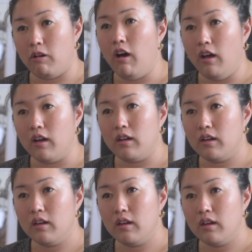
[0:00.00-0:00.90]
wrong,
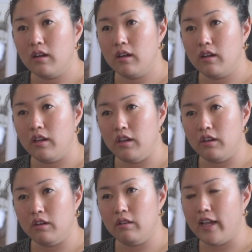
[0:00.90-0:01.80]
you
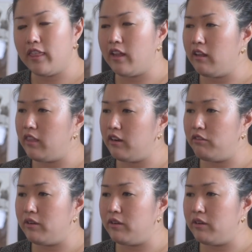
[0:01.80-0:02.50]
know, like that their